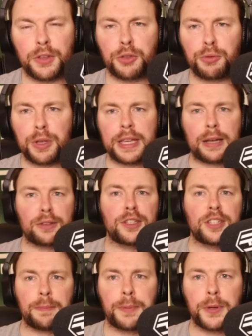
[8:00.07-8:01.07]
3,000
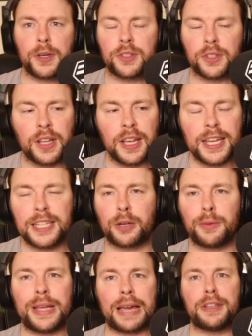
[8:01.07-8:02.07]
sub person is
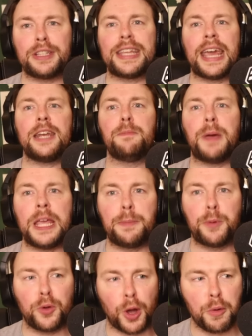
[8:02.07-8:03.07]
only having 10
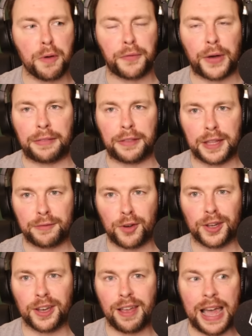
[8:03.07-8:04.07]
people notified that they've
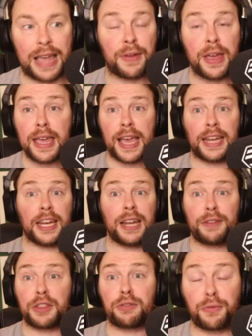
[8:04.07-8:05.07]
gone live, and
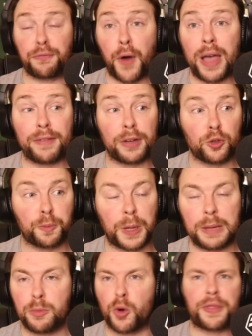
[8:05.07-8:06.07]
another 500
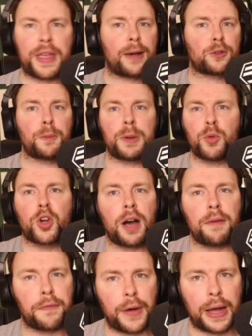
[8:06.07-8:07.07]
people, 1,000 people
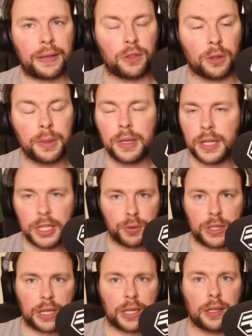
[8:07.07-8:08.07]
can't find them. It's
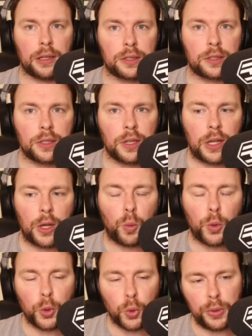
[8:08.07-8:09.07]
ridiculous.
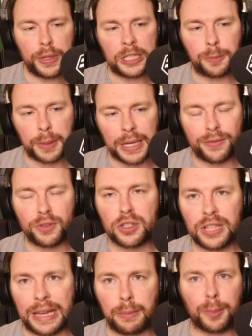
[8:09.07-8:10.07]
We all need to be given the
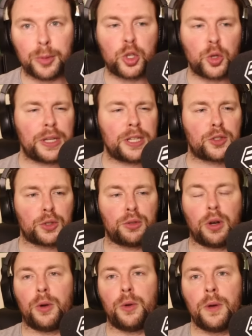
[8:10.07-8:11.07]
same opportunities to grow.